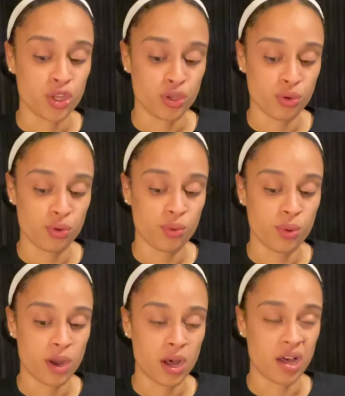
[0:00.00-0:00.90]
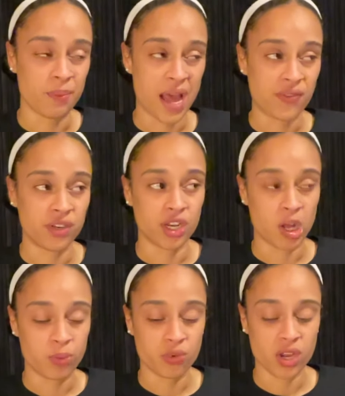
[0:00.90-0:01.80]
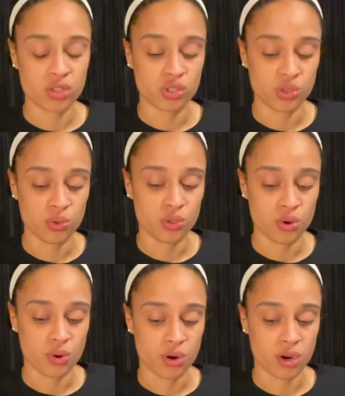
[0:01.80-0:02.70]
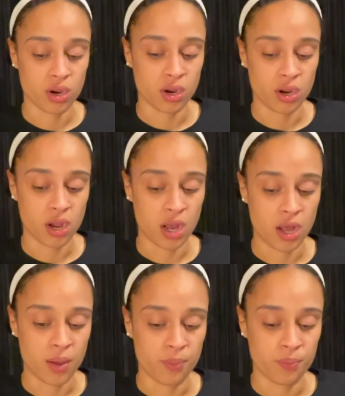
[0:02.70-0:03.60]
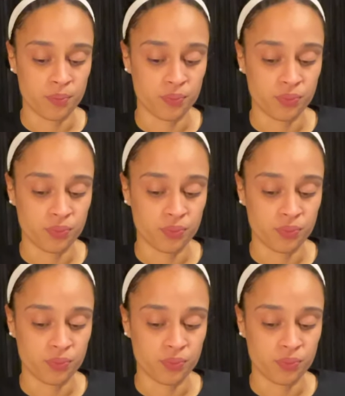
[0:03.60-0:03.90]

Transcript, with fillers: you um having an upgrade to your um